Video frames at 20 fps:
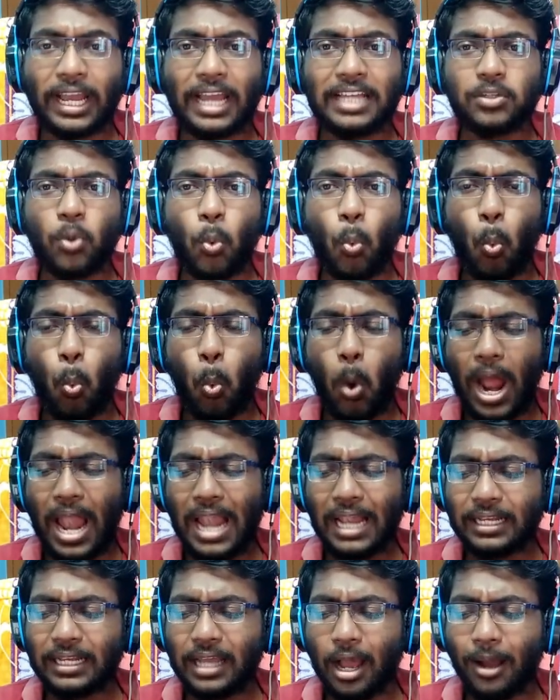Okay guys,
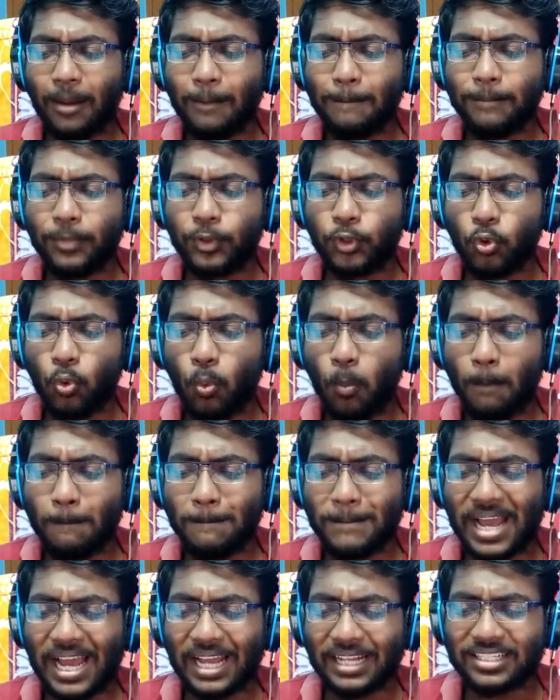welcome to
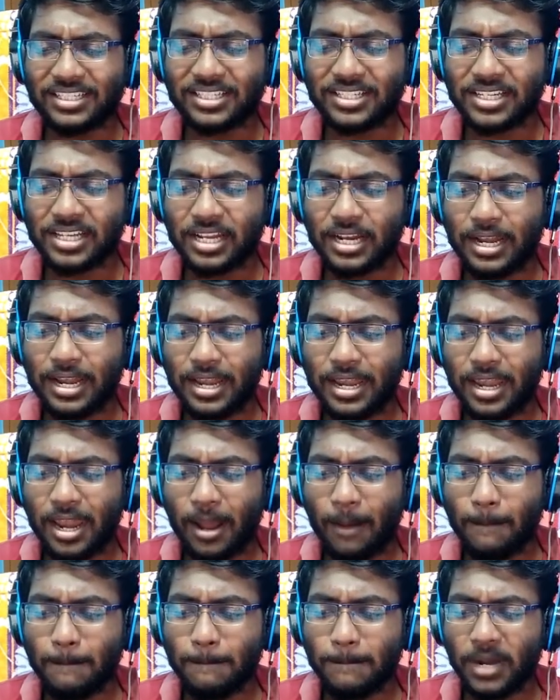match
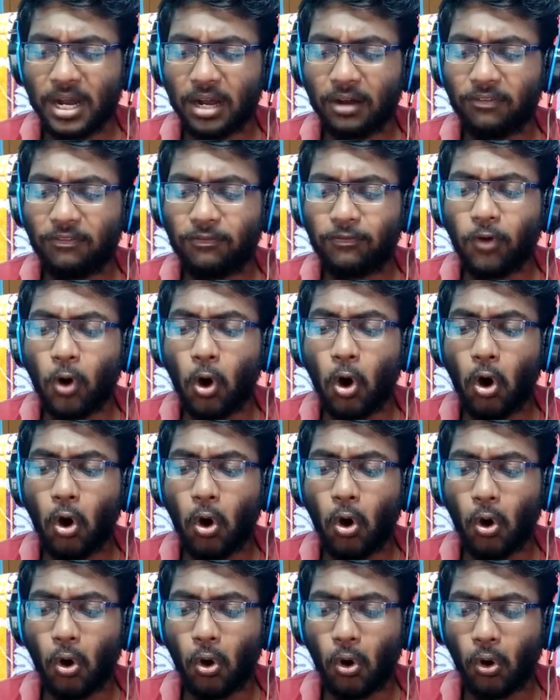number
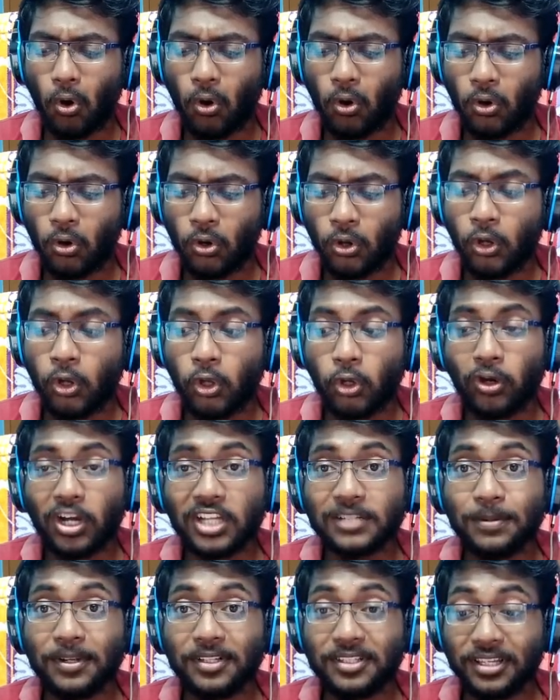4.
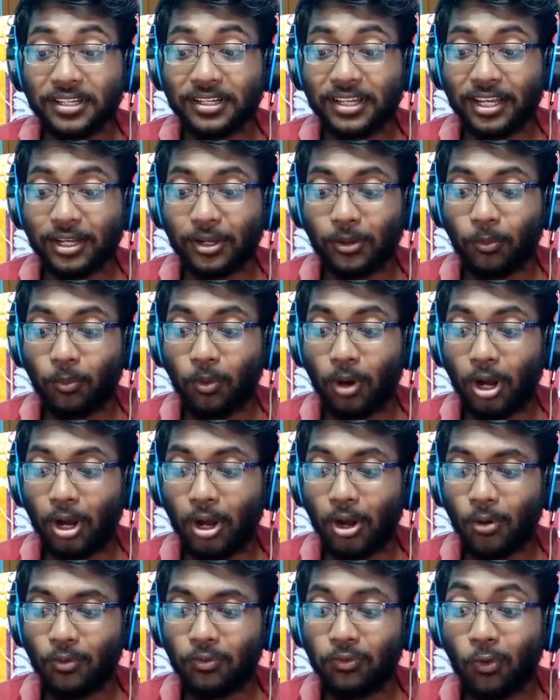You guys may be thinking,
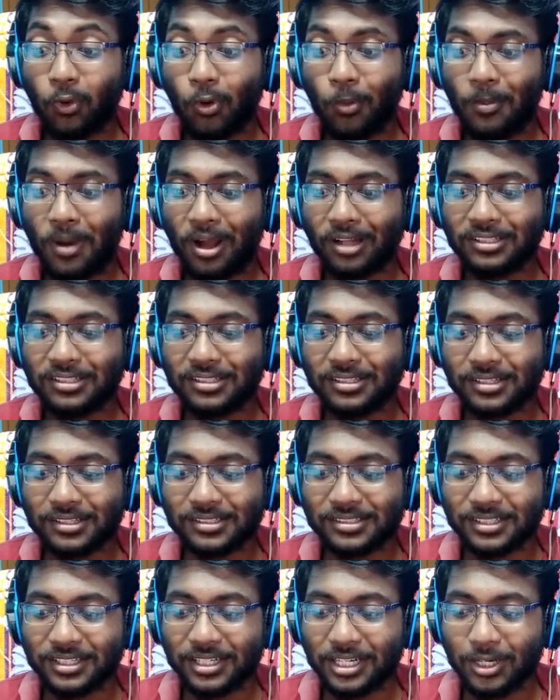wow, 4 matches
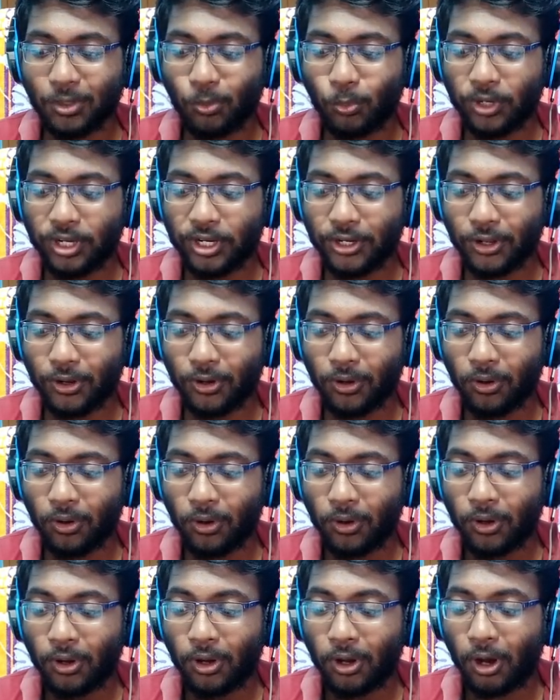in a single
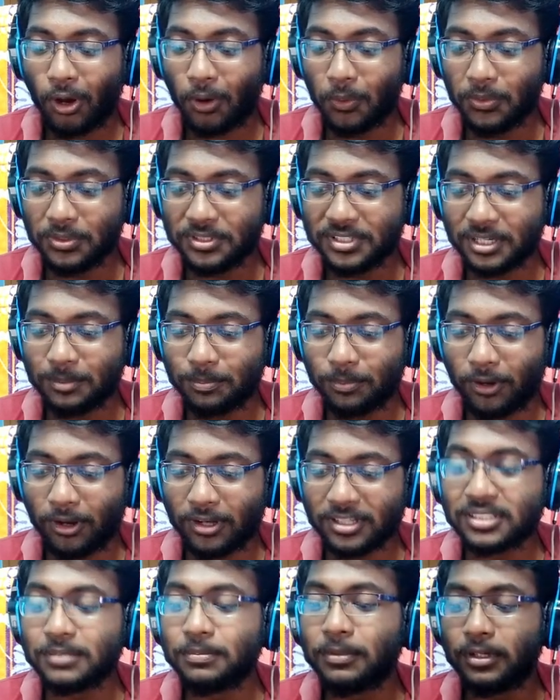video. How is that
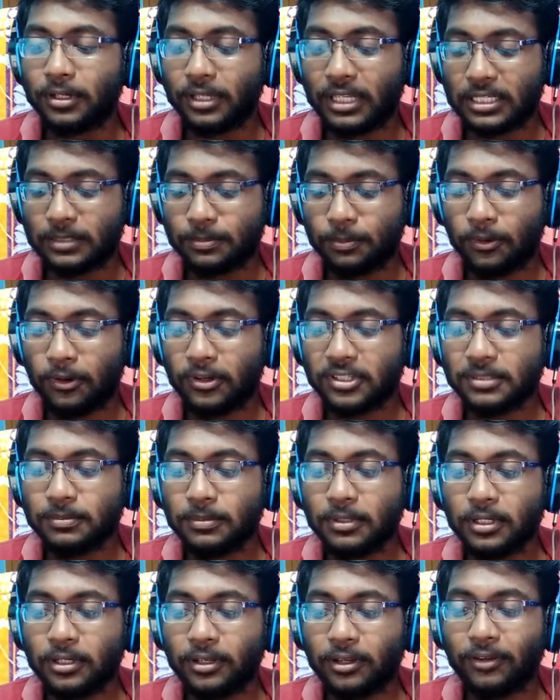possible? It's
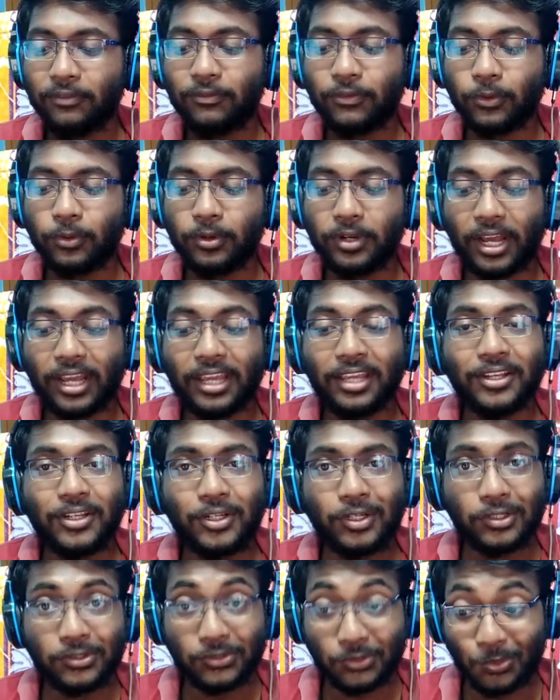possible if you
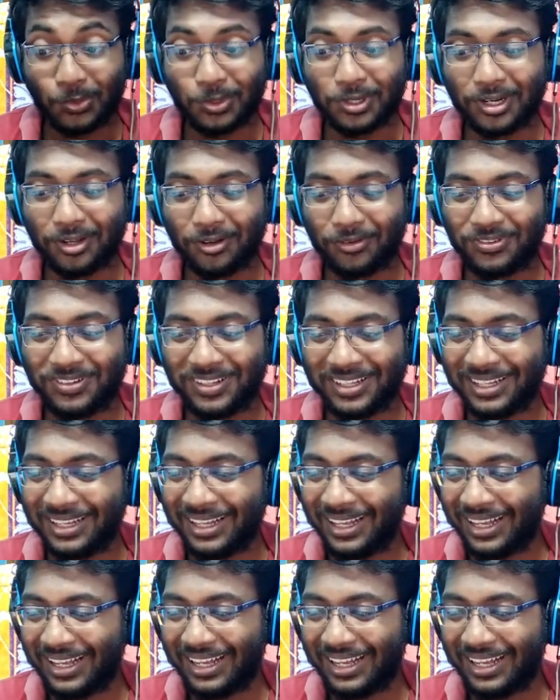die soon enough.